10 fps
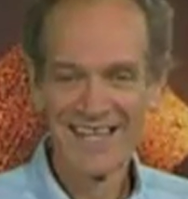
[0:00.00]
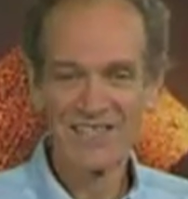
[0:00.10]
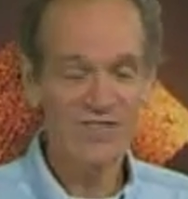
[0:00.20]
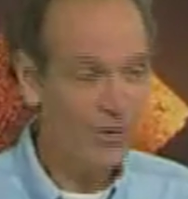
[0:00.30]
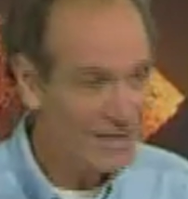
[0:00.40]

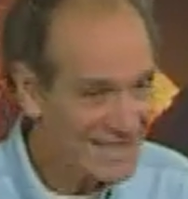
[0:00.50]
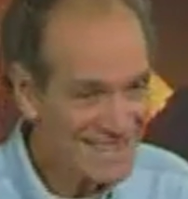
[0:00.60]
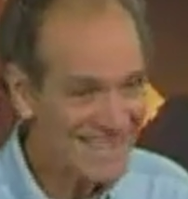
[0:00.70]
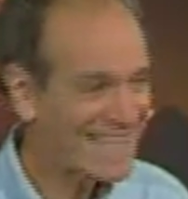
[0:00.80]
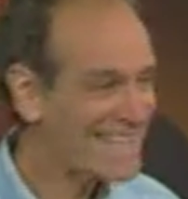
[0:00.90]
So at
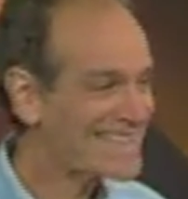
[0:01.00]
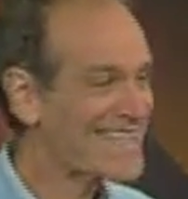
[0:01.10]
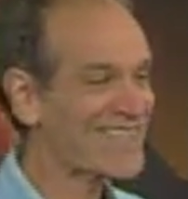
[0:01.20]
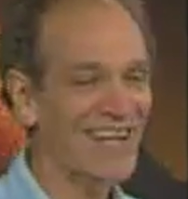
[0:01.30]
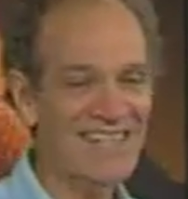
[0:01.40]
least in the
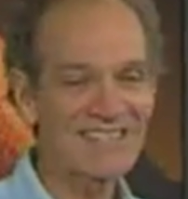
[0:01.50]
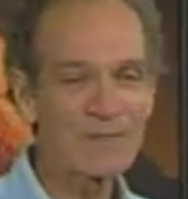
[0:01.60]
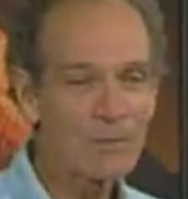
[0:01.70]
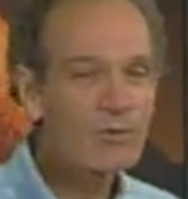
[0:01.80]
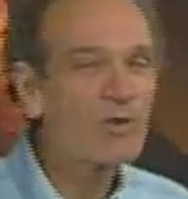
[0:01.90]
18th dynasty,
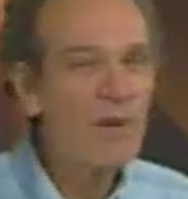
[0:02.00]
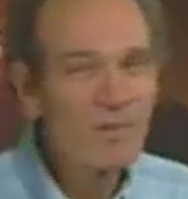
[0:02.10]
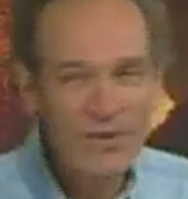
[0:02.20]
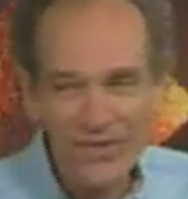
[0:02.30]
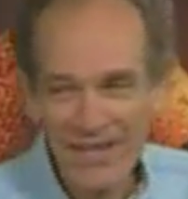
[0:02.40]
people
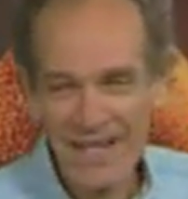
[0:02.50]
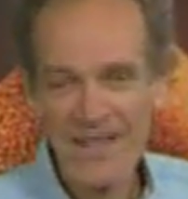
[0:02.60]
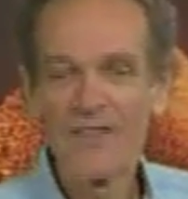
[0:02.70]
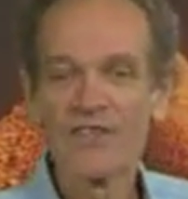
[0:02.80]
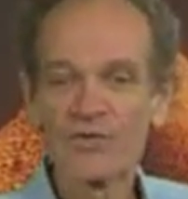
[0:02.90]
remembered
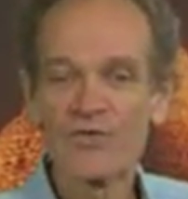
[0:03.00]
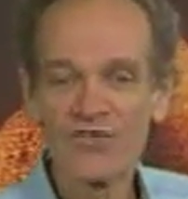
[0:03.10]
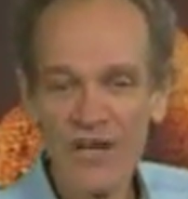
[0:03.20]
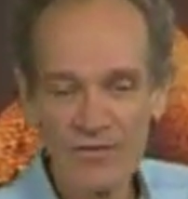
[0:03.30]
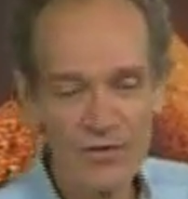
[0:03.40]
this was
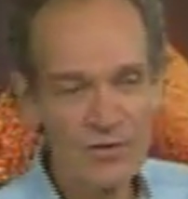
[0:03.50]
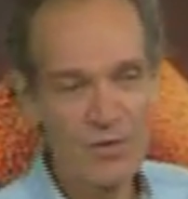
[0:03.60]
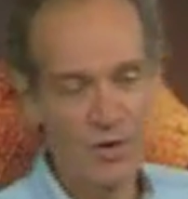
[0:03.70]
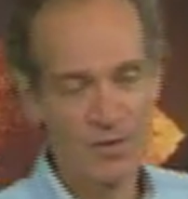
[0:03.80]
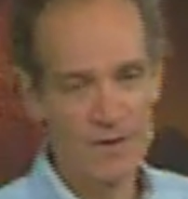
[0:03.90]
Seferu's
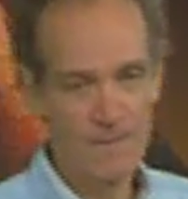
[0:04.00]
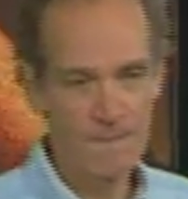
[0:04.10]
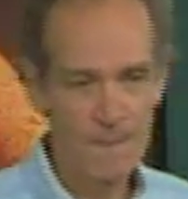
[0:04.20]
pyramid.